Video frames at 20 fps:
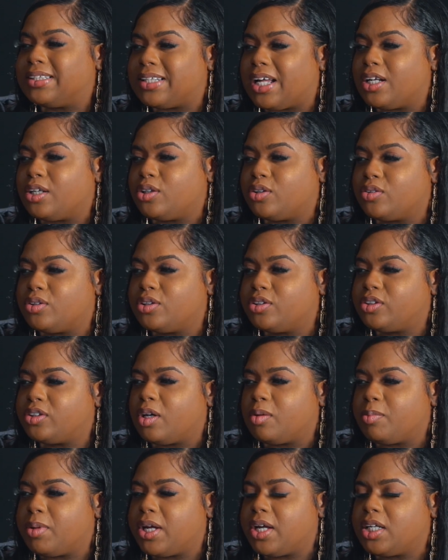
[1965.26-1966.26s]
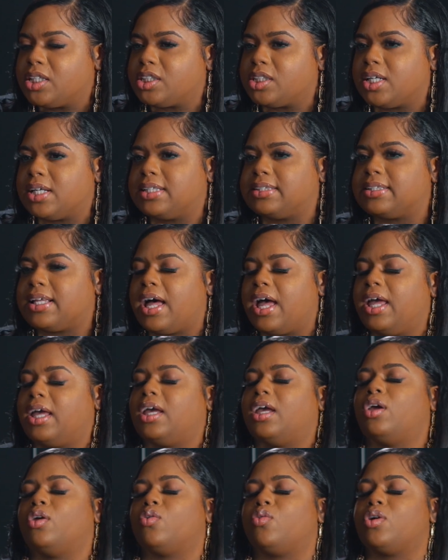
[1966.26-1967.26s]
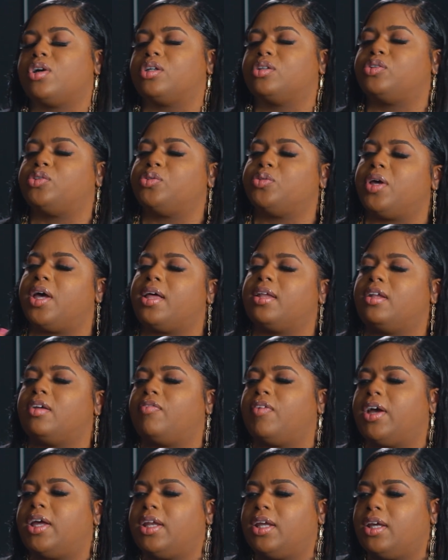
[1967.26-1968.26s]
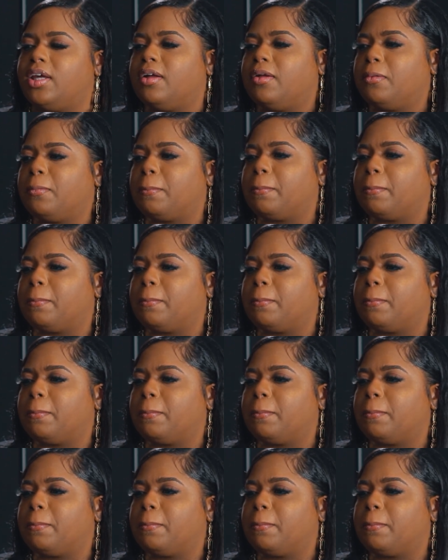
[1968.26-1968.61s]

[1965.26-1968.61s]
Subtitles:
I do so much. It's like in order to elevate it,